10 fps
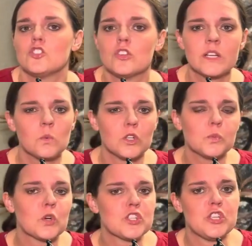During
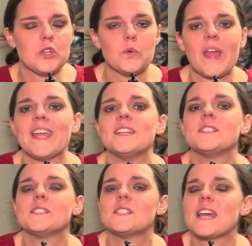World War Two, a
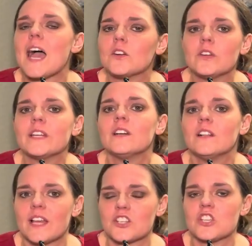staggering
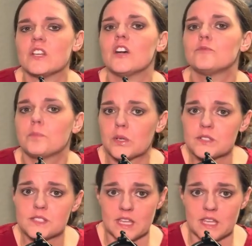collection of bird